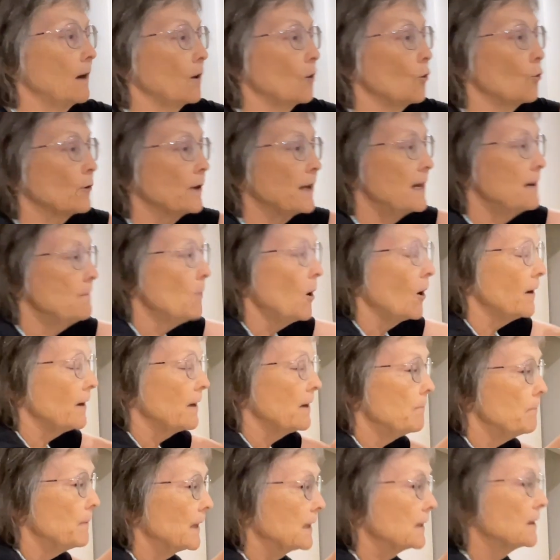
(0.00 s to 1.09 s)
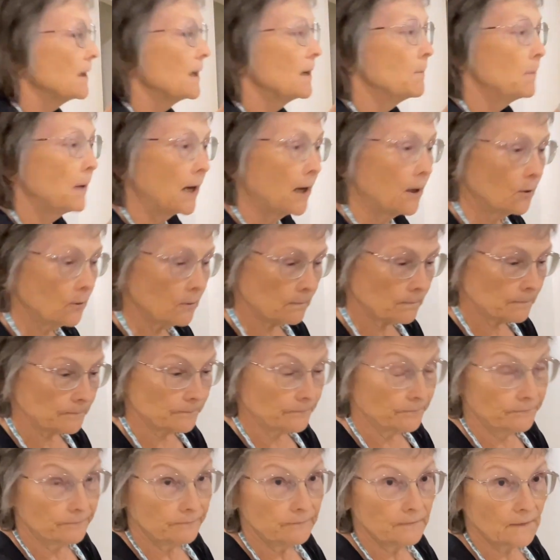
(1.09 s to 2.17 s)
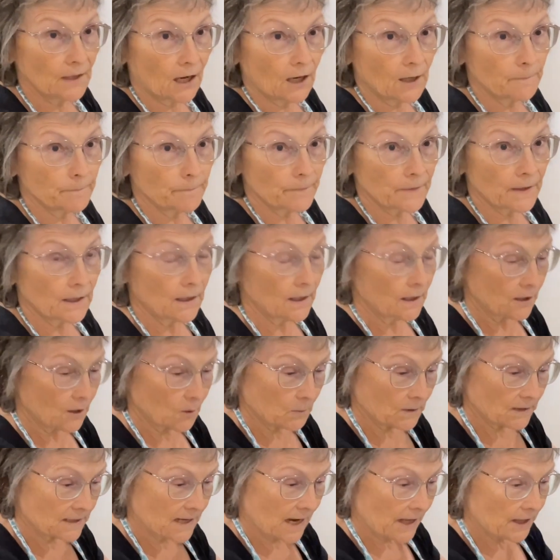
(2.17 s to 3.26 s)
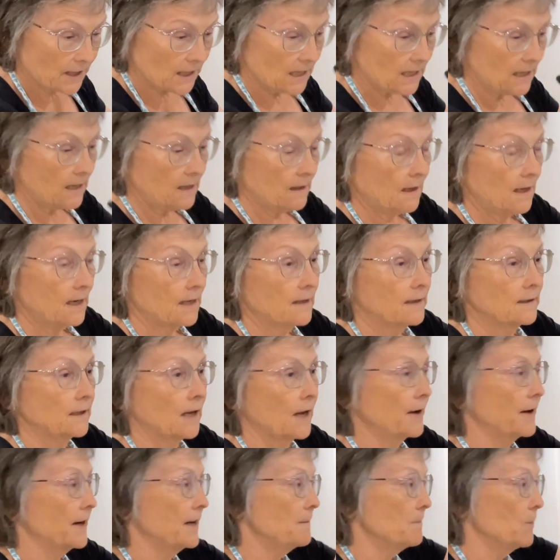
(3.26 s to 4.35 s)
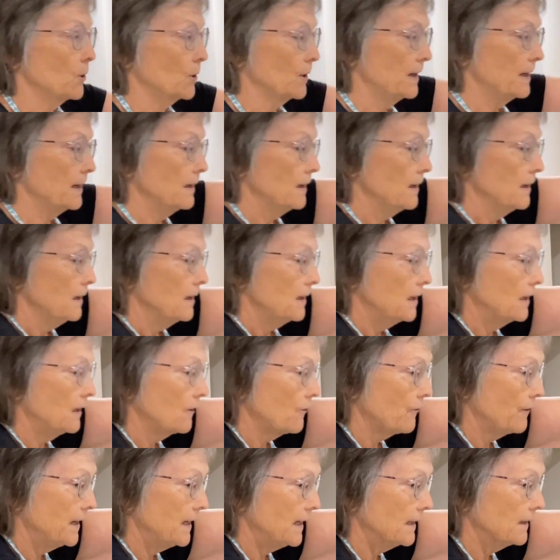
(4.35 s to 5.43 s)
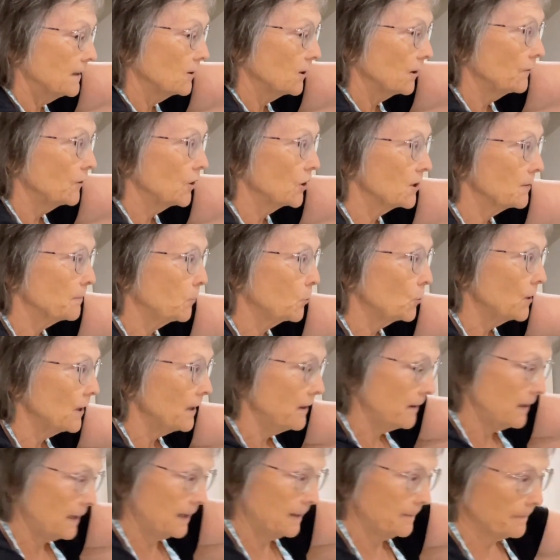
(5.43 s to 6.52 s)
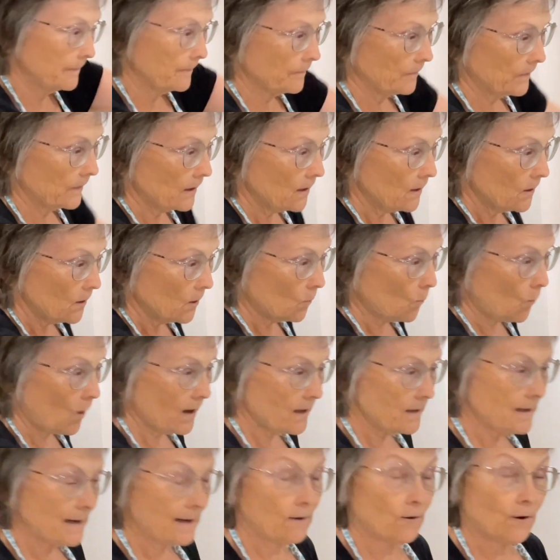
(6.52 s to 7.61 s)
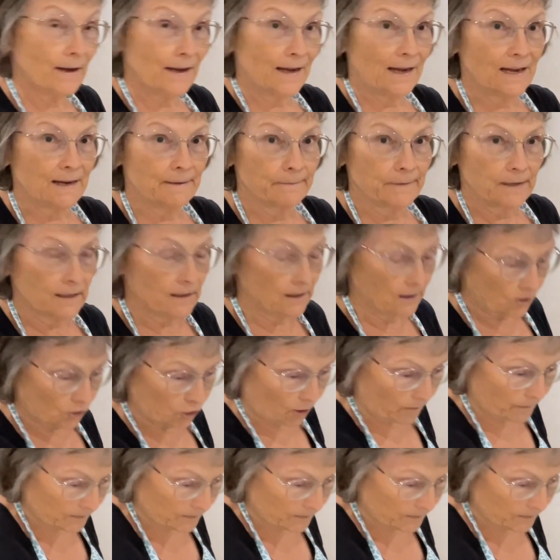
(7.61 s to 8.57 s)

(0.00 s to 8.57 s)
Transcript: look in my mixing bowl. No, there was nothing in there. There's only my ingredients I've just put in there. One day I am going to chop